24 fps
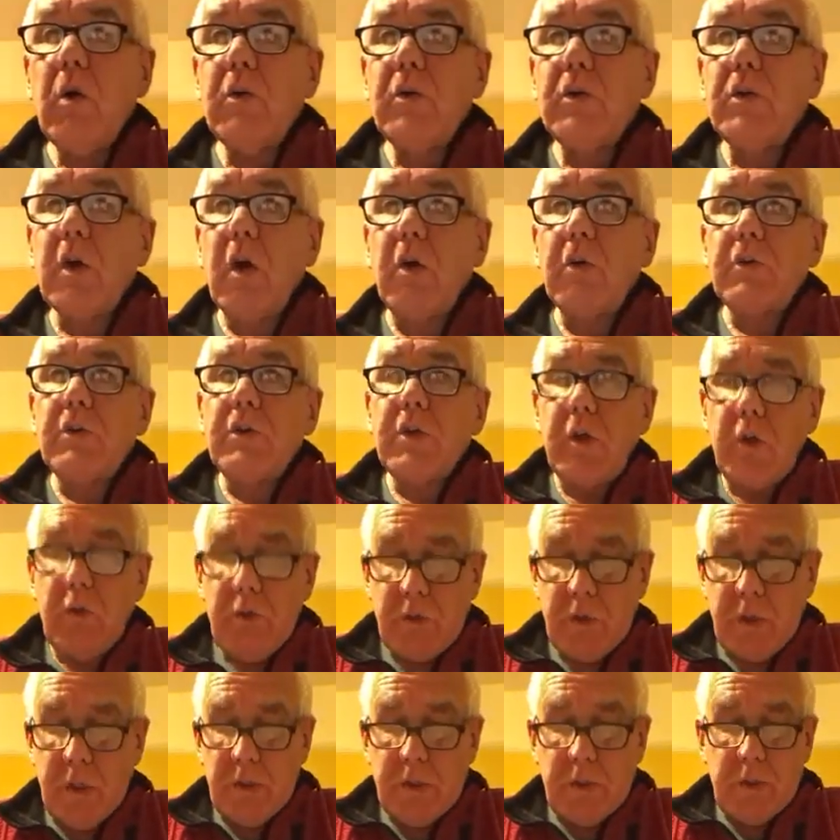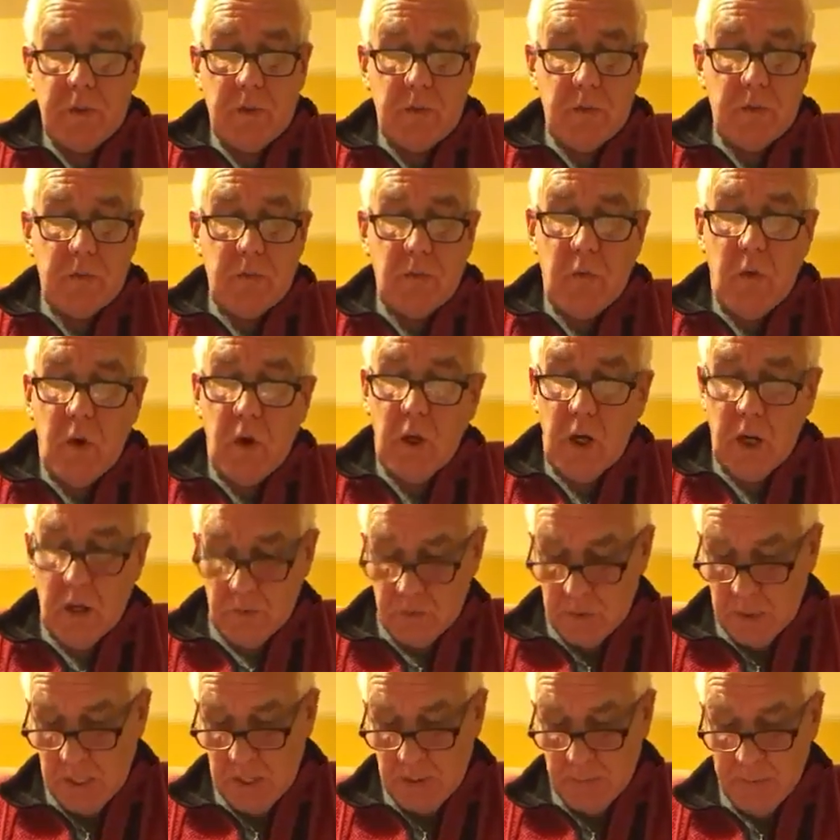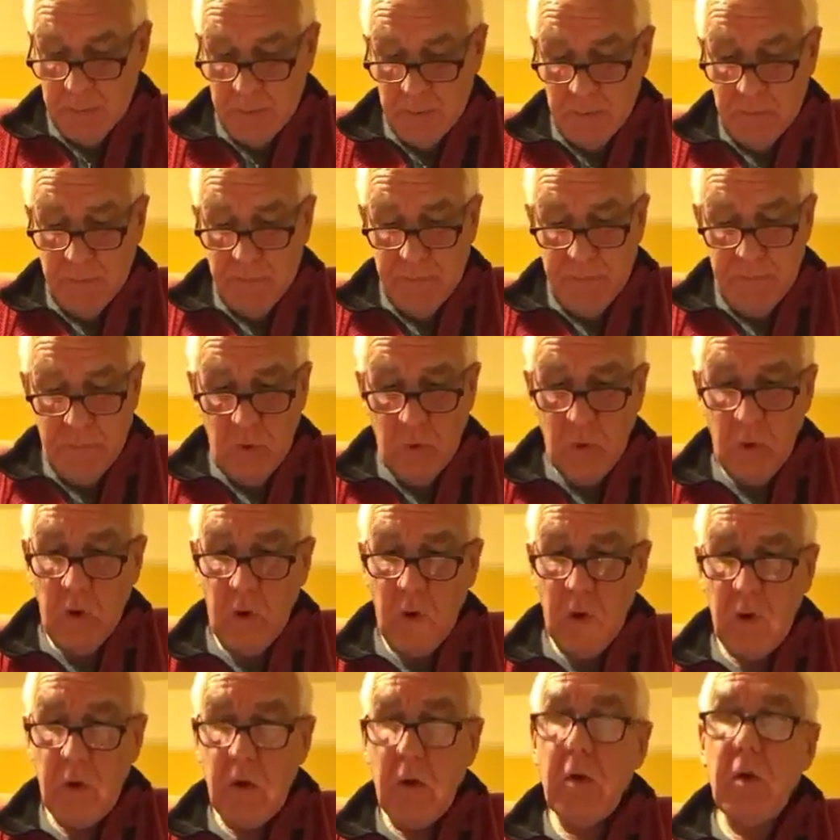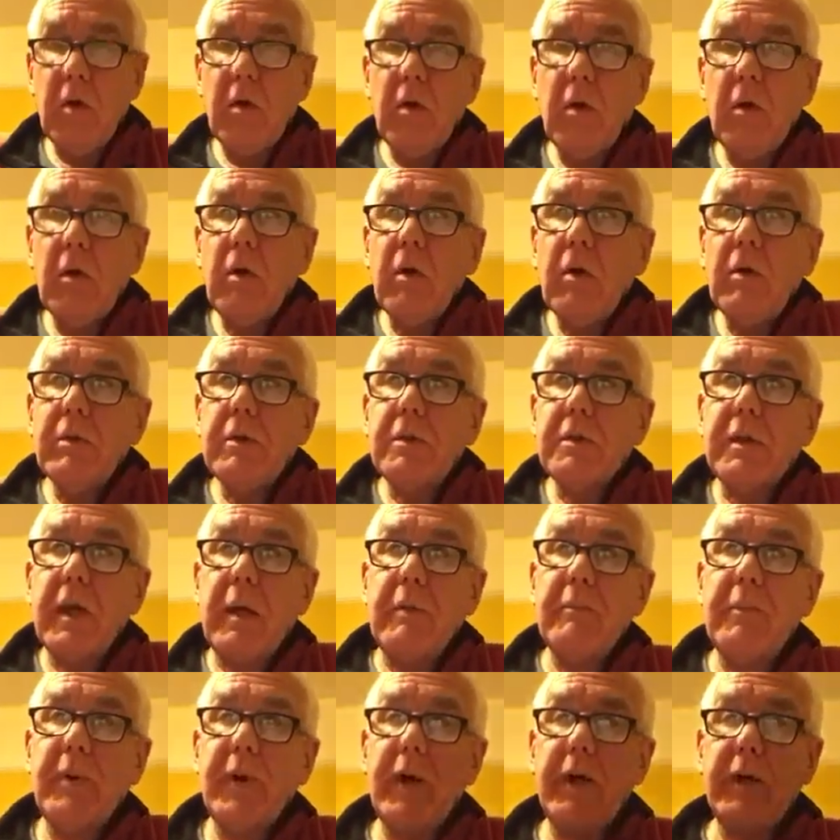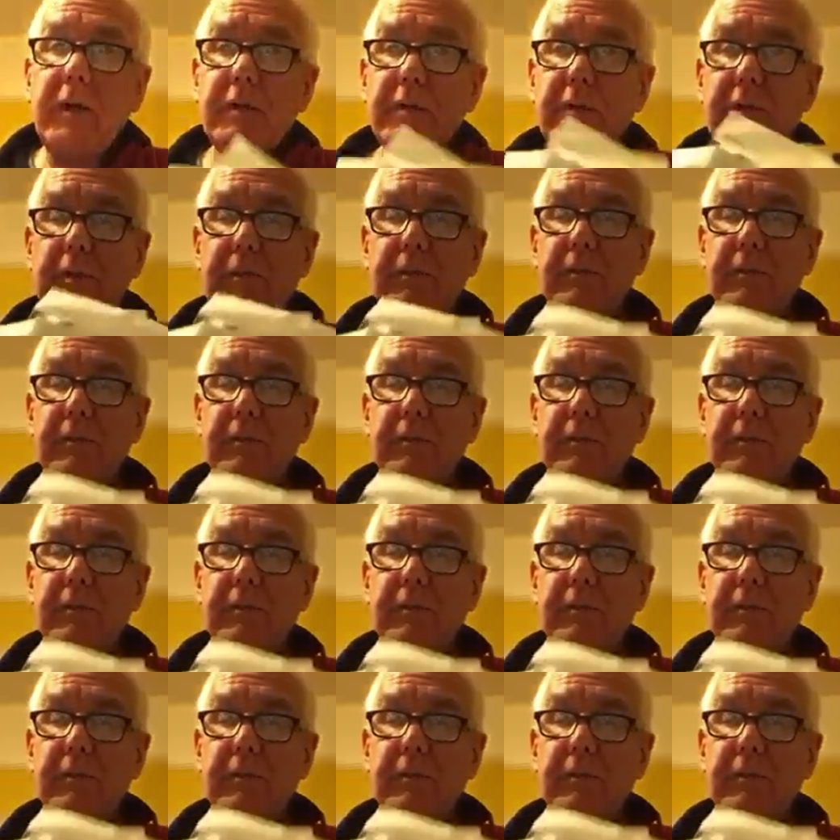John chooses what goes up for 10p's.